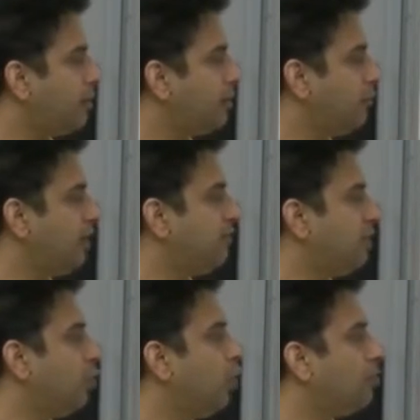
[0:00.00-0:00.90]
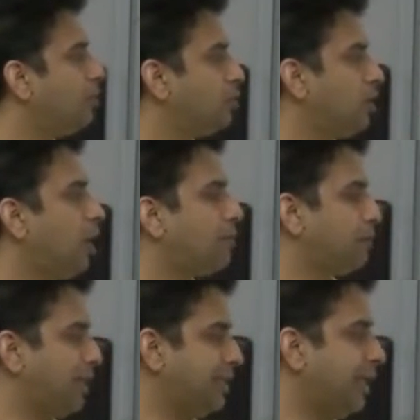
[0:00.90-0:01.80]
and the way we go about
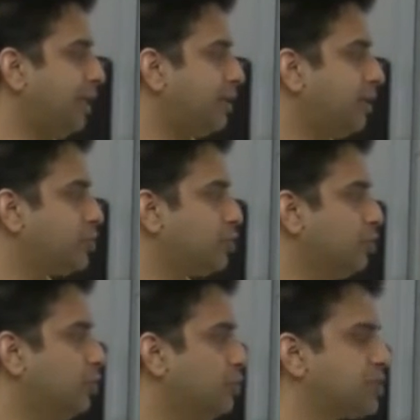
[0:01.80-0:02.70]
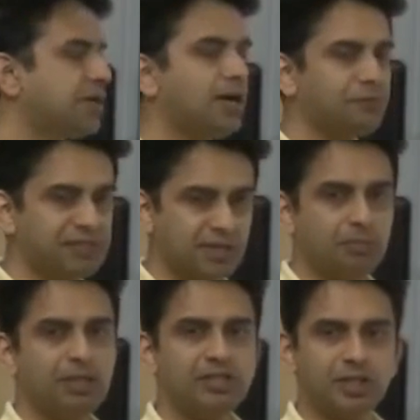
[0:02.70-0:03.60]
optimizing it is to start with
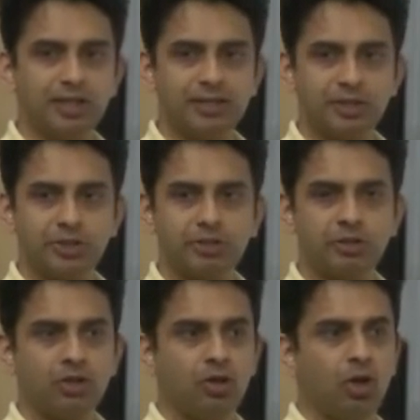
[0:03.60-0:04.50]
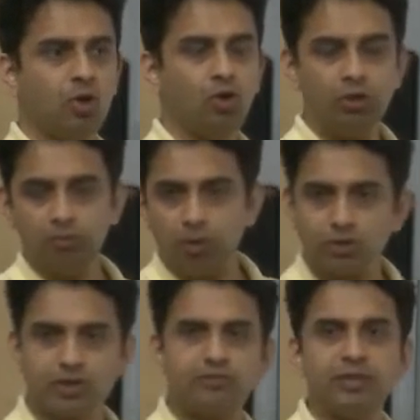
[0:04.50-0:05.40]
some initialization, hold
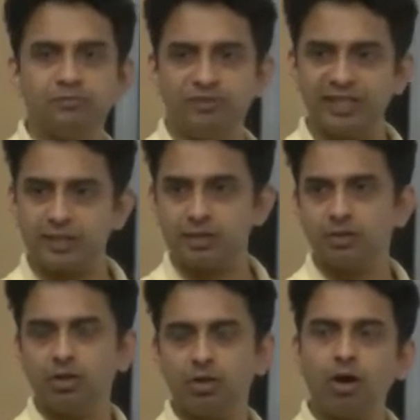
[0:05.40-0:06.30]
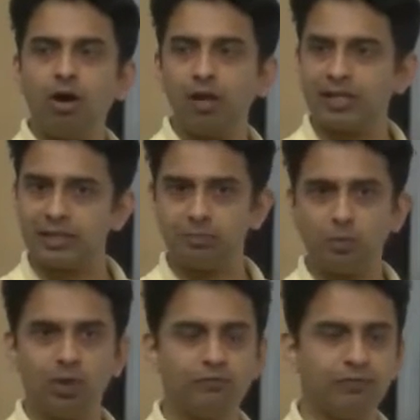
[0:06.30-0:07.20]
most of them fixed or all except
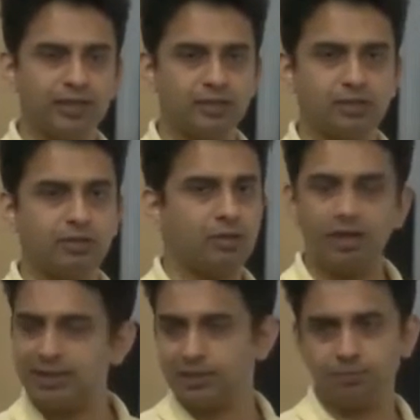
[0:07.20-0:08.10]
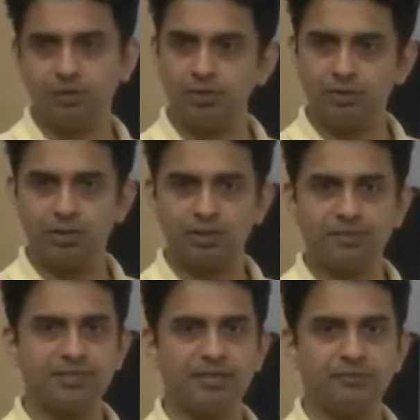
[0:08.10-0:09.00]
one fixed or all except you know a
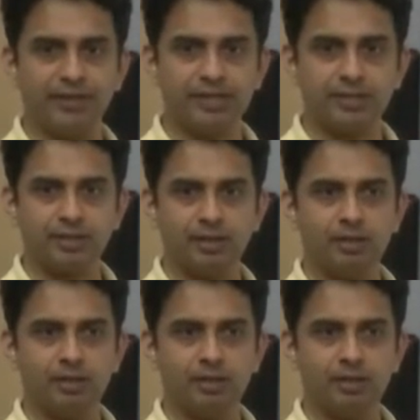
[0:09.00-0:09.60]
subset fixed,